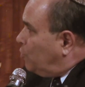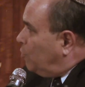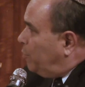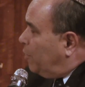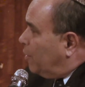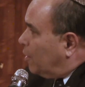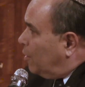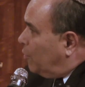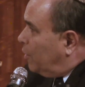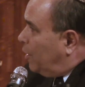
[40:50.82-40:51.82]
you'd be in the
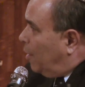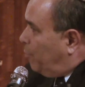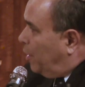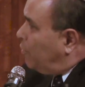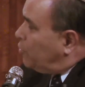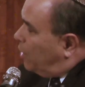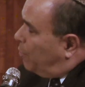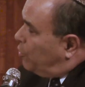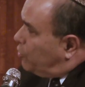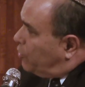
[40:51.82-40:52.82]
Chiloni camp. But I
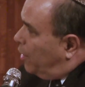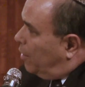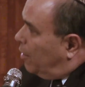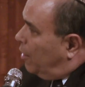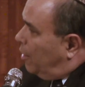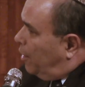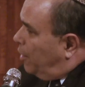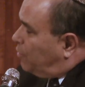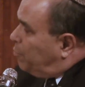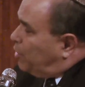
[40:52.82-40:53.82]
understand what you're saying.
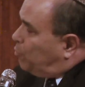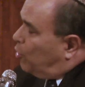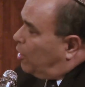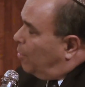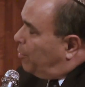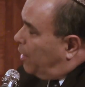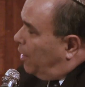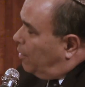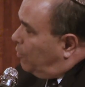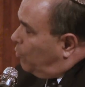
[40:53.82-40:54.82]
It's much more
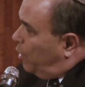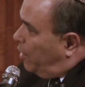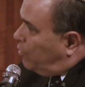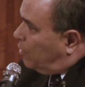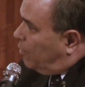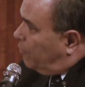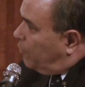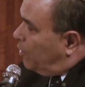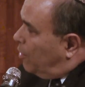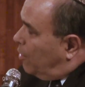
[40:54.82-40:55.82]
complicated, the range of
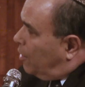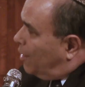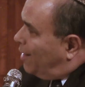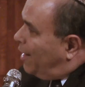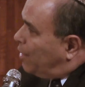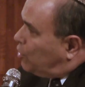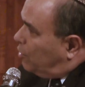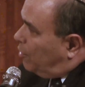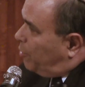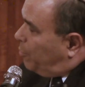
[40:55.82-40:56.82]

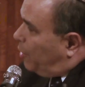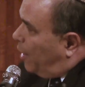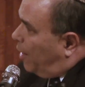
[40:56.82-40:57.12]
connection that people